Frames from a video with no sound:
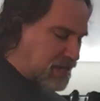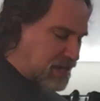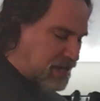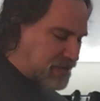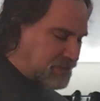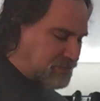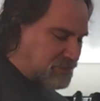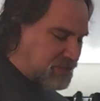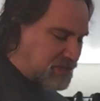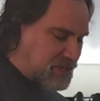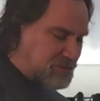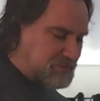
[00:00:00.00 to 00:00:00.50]

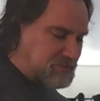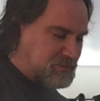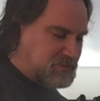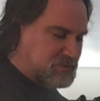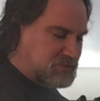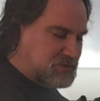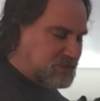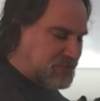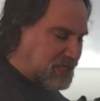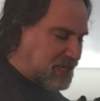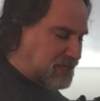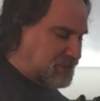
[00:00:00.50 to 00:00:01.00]
And then
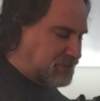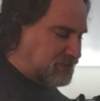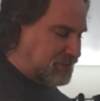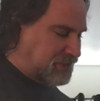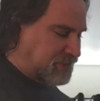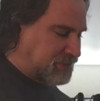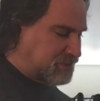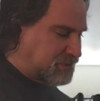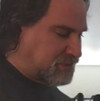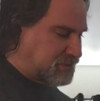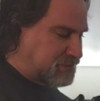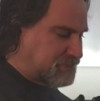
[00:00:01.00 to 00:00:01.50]

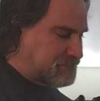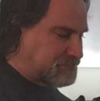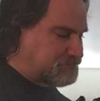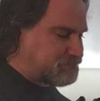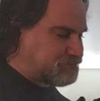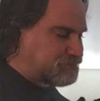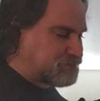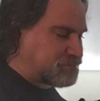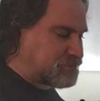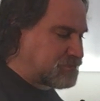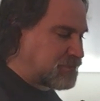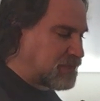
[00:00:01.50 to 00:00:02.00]
scalene
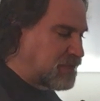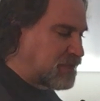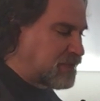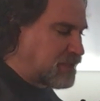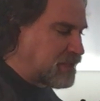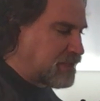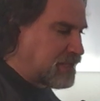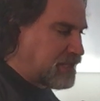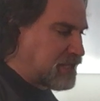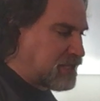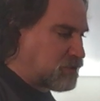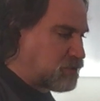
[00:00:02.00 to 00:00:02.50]

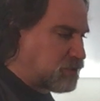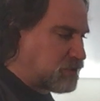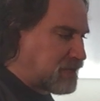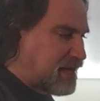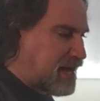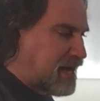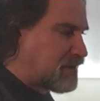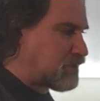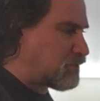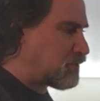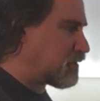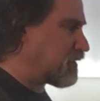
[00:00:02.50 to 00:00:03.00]

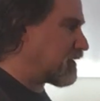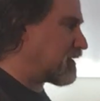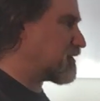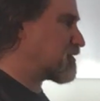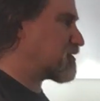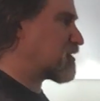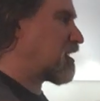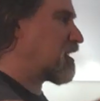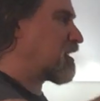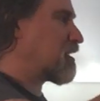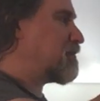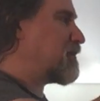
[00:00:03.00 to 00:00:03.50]
equilateral
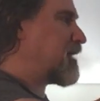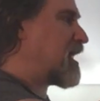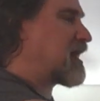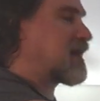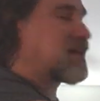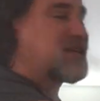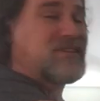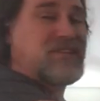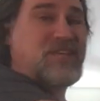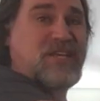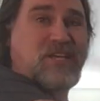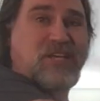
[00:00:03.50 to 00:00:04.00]
is
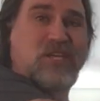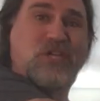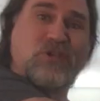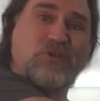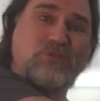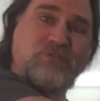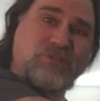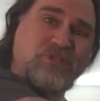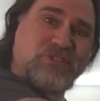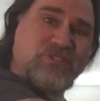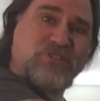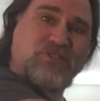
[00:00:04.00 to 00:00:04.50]
automatically
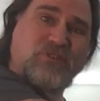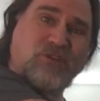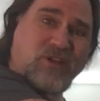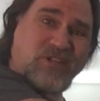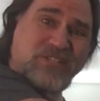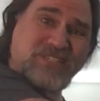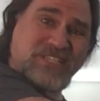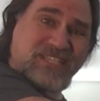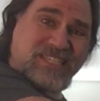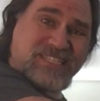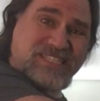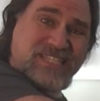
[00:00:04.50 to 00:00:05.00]
acute because they're
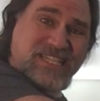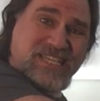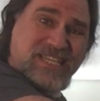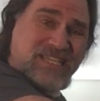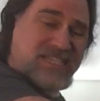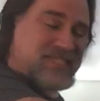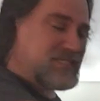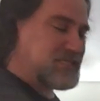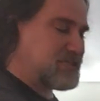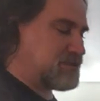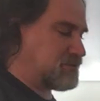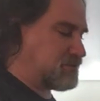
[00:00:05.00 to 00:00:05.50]
all 60.
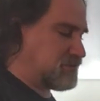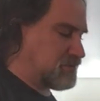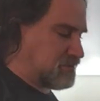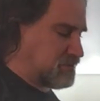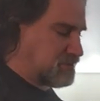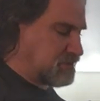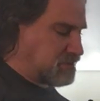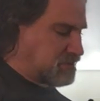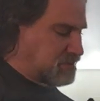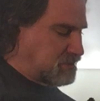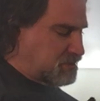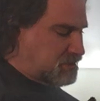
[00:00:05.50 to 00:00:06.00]

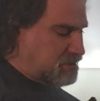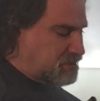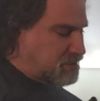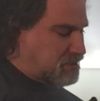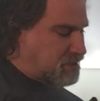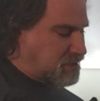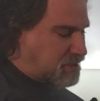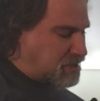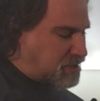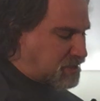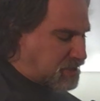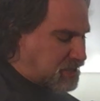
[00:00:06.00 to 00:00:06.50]

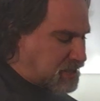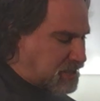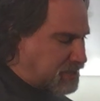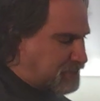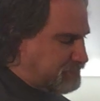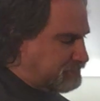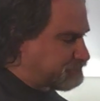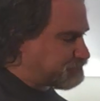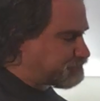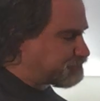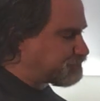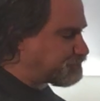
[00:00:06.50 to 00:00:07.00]

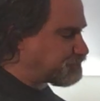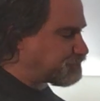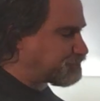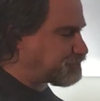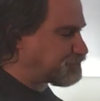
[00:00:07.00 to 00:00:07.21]
Um,